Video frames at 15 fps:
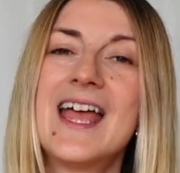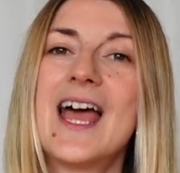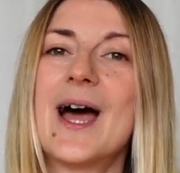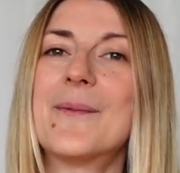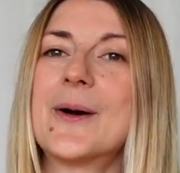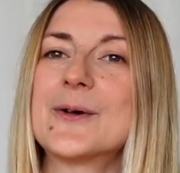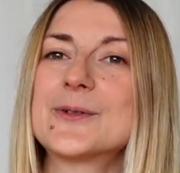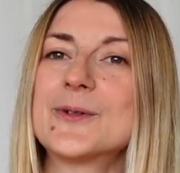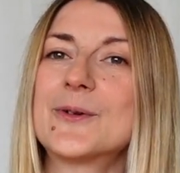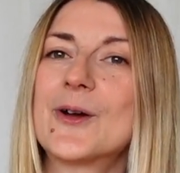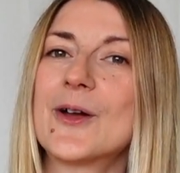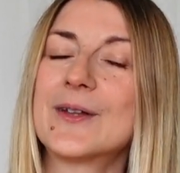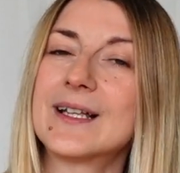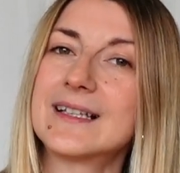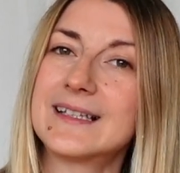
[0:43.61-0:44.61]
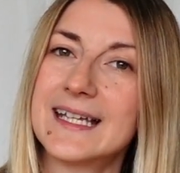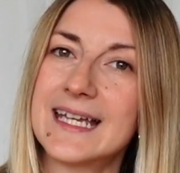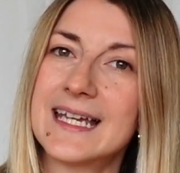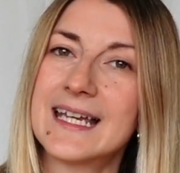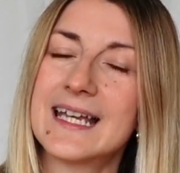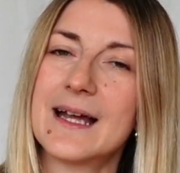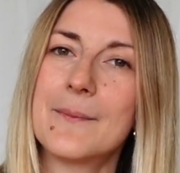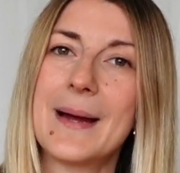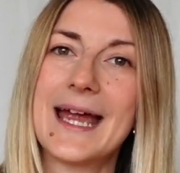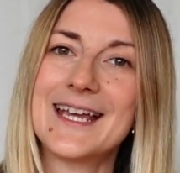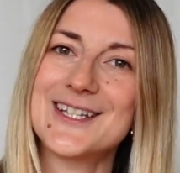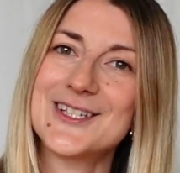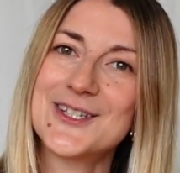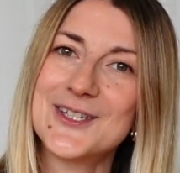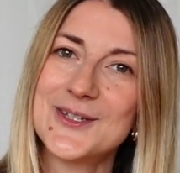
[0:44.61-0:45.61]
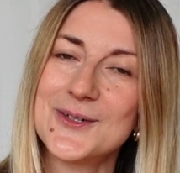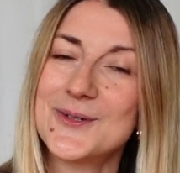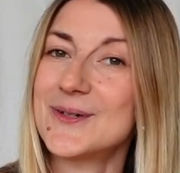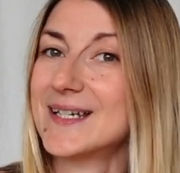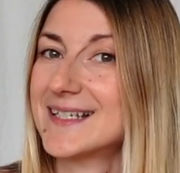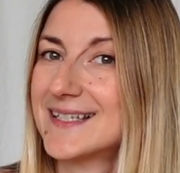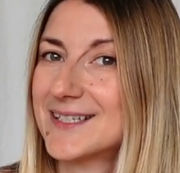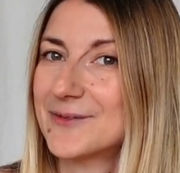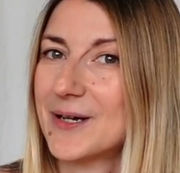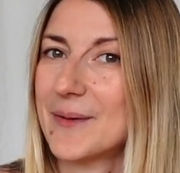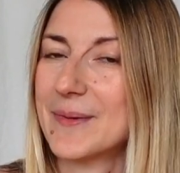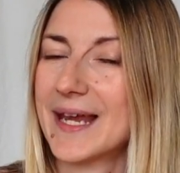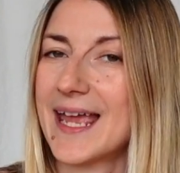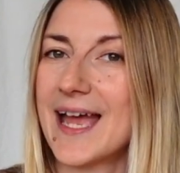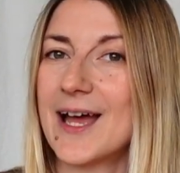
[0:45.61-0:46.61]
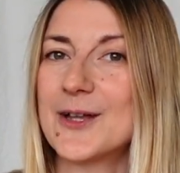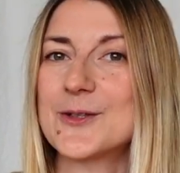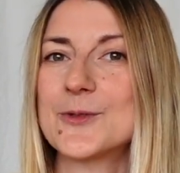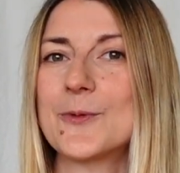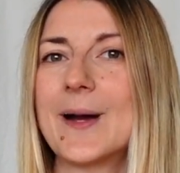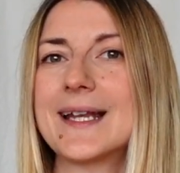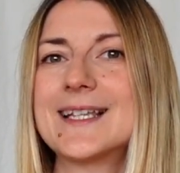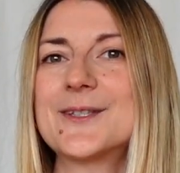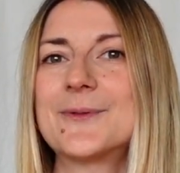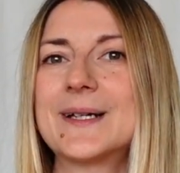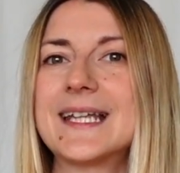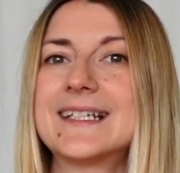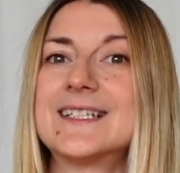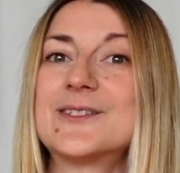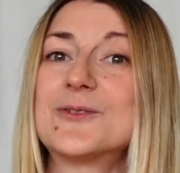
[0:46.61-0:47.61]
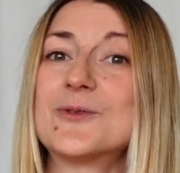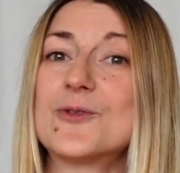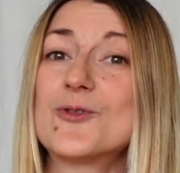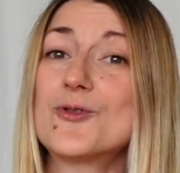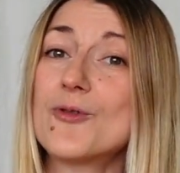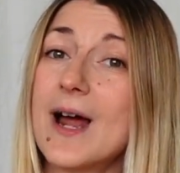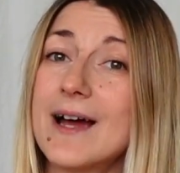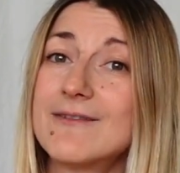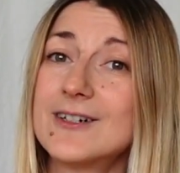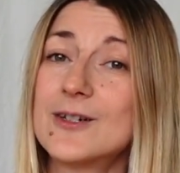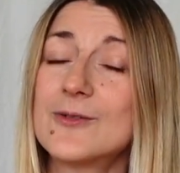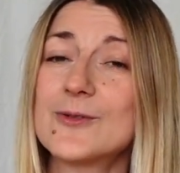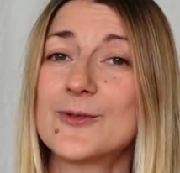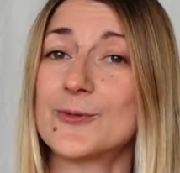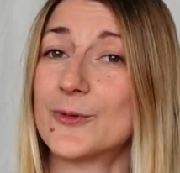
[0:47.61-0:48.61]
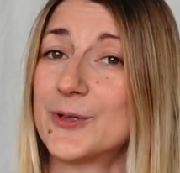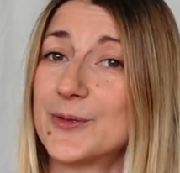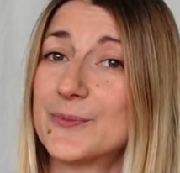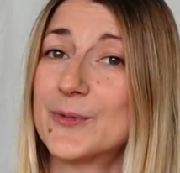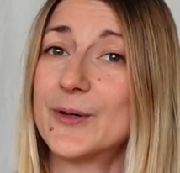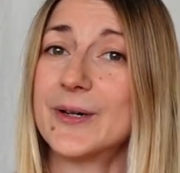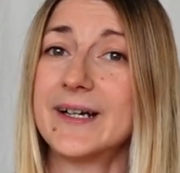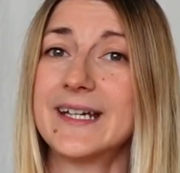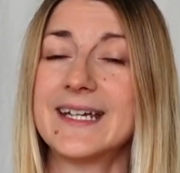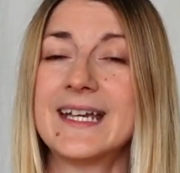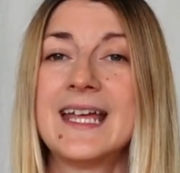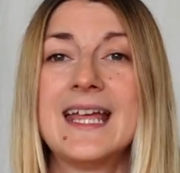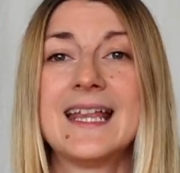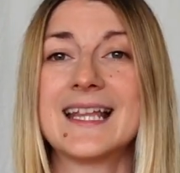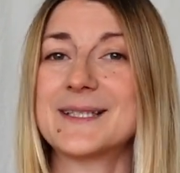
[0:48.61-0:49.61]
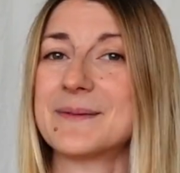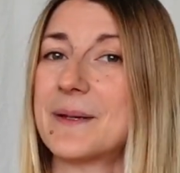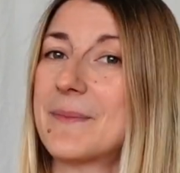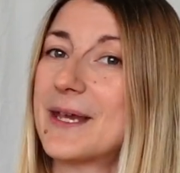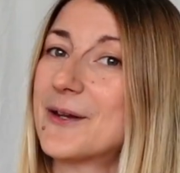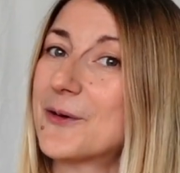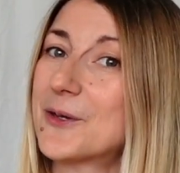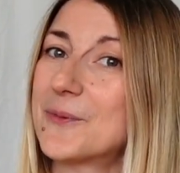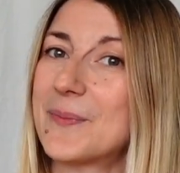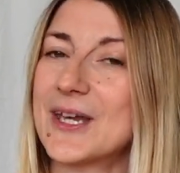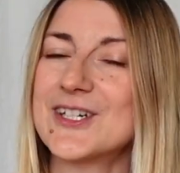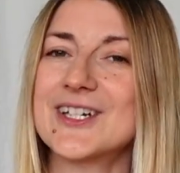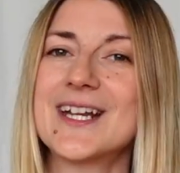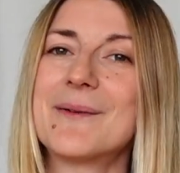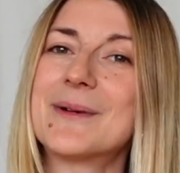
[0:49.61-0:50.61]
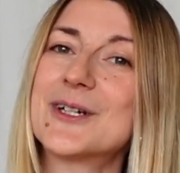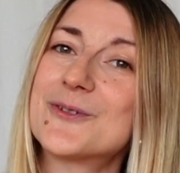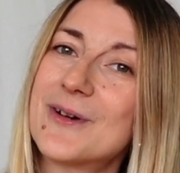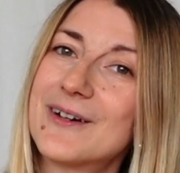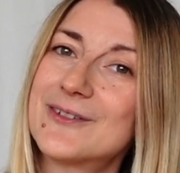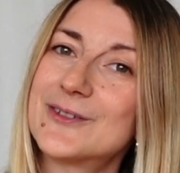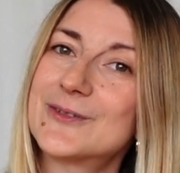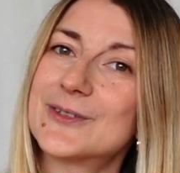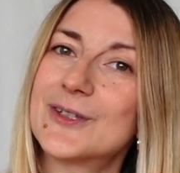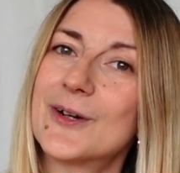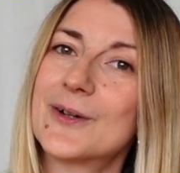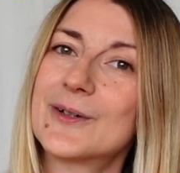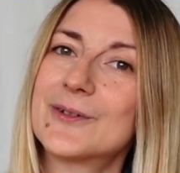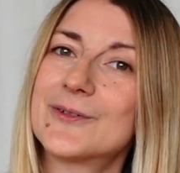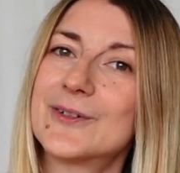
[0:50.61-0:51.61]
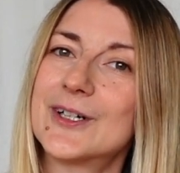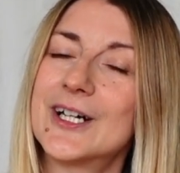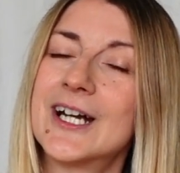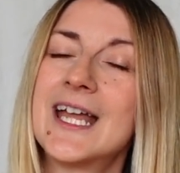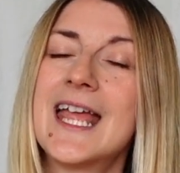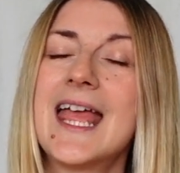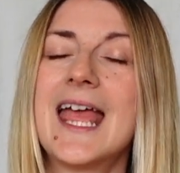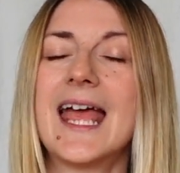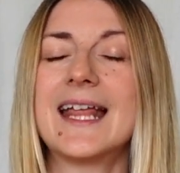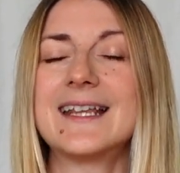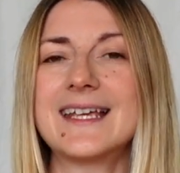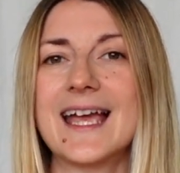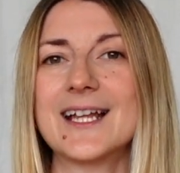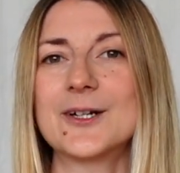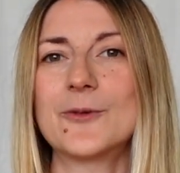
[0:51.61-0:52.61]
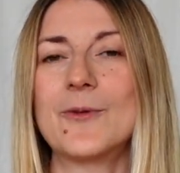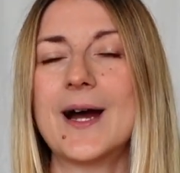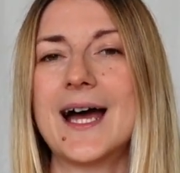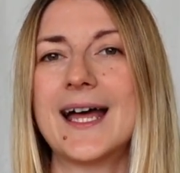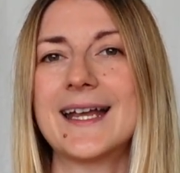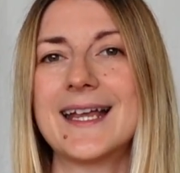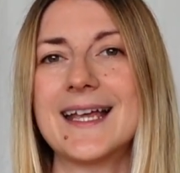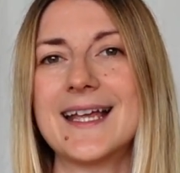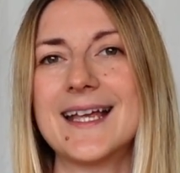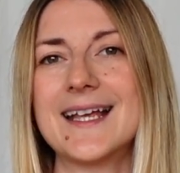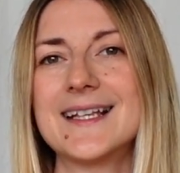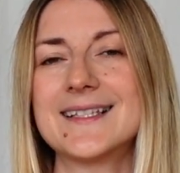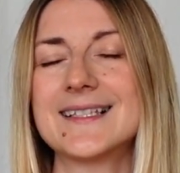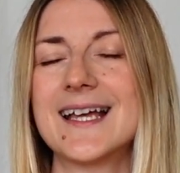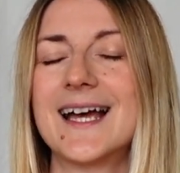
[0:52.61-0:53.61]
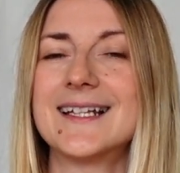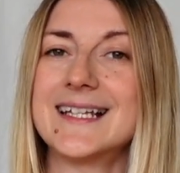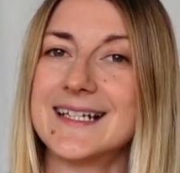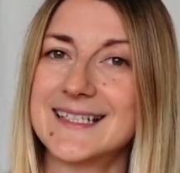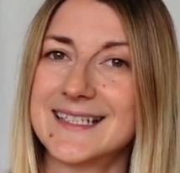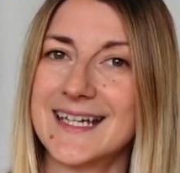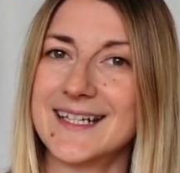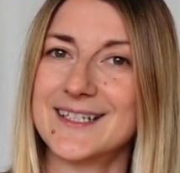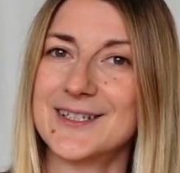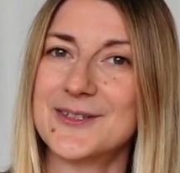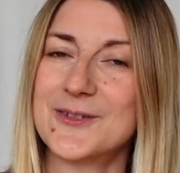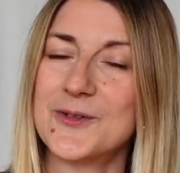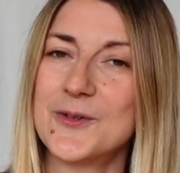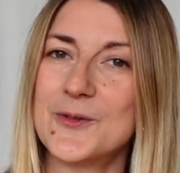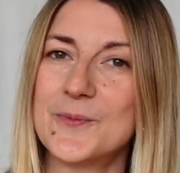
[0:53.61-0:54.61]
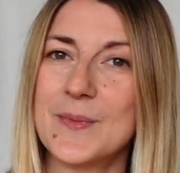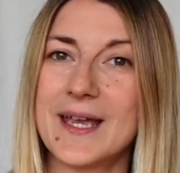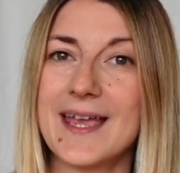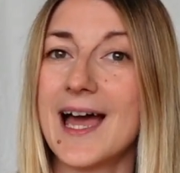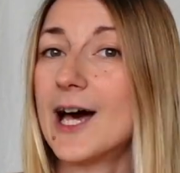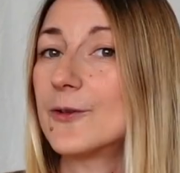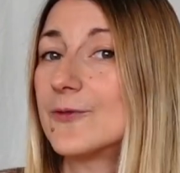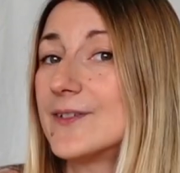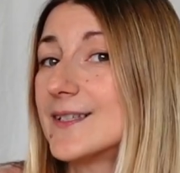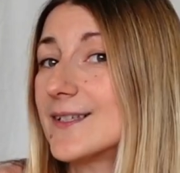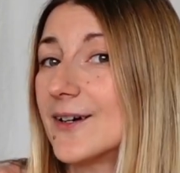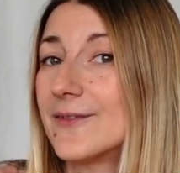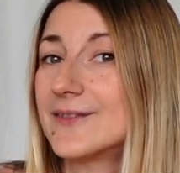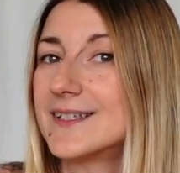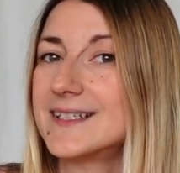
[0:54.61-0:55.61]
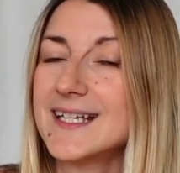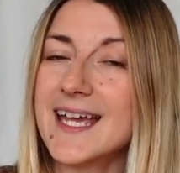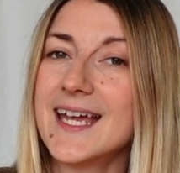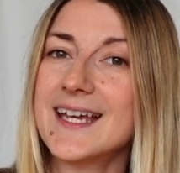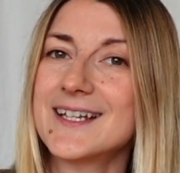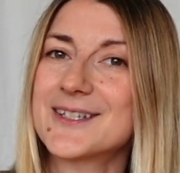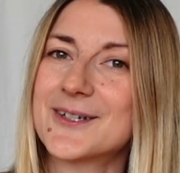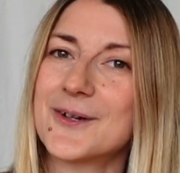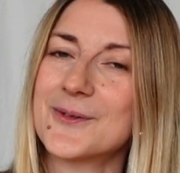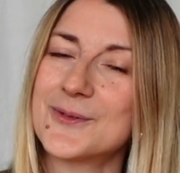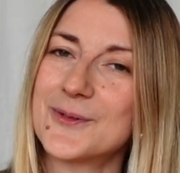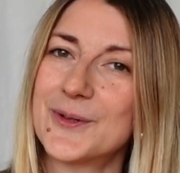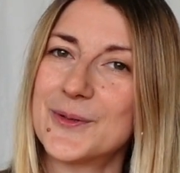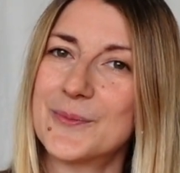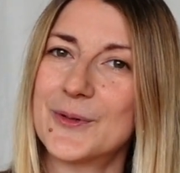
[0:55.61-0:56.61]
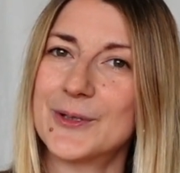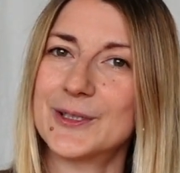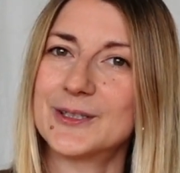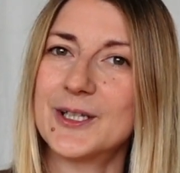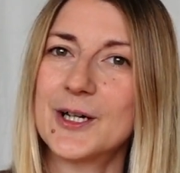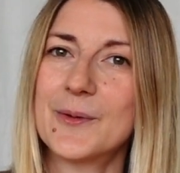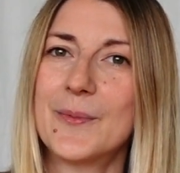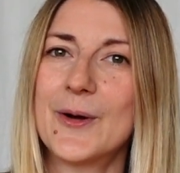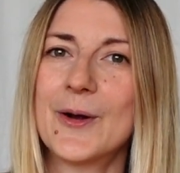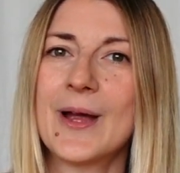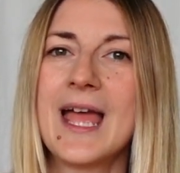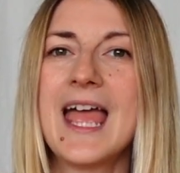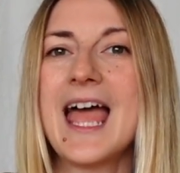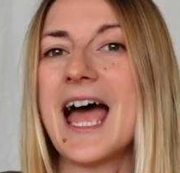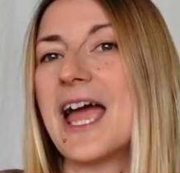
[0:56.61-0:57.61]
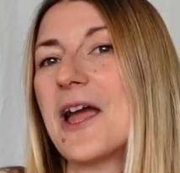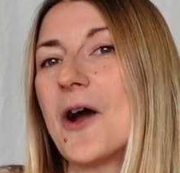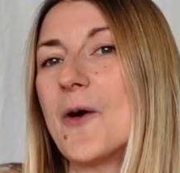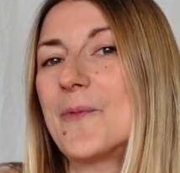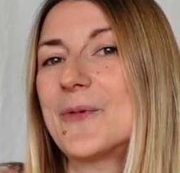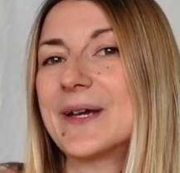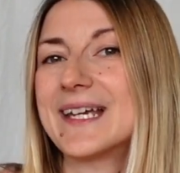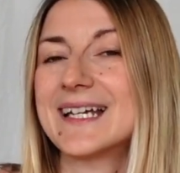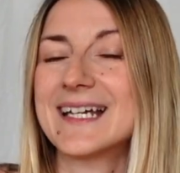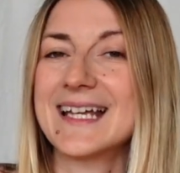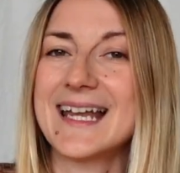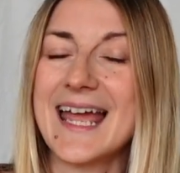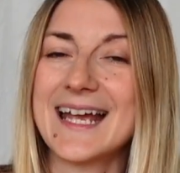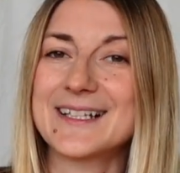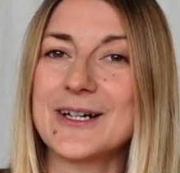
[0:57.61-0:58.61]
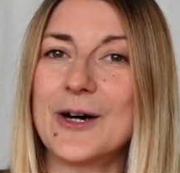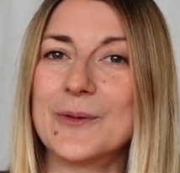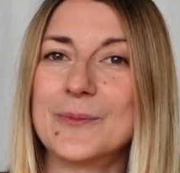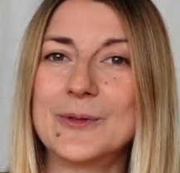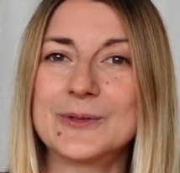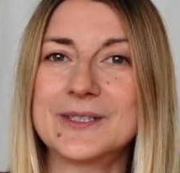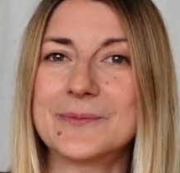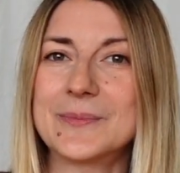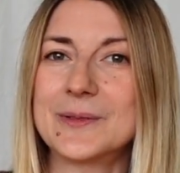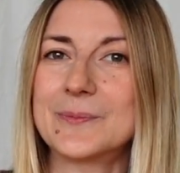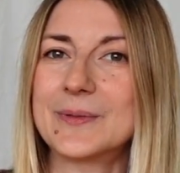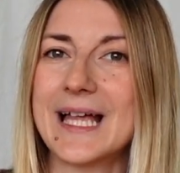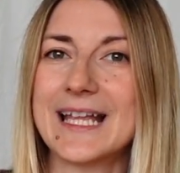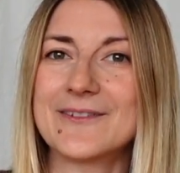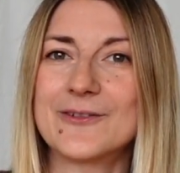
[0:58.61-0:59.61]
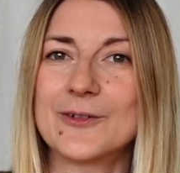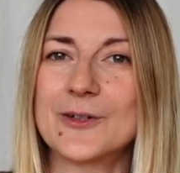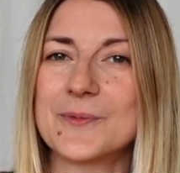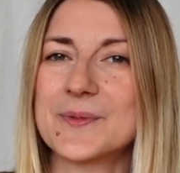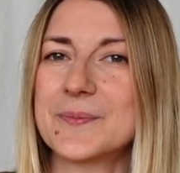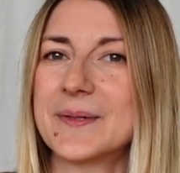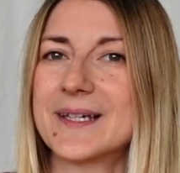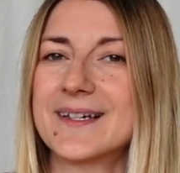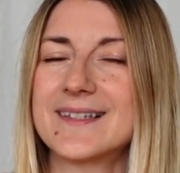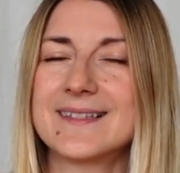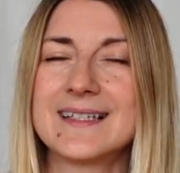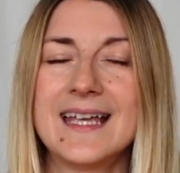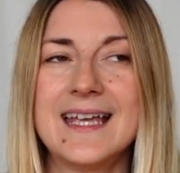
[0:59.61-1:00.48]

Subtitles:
I'm also gonna link my two Instagram accounts. One is related to travel, Zorimori. It's my main occupation. I'm a travel photographer. And the other one is dedicated to my outfits of the day. It's called Zorimori Lookbook. I hope we can connect on multiple platforms because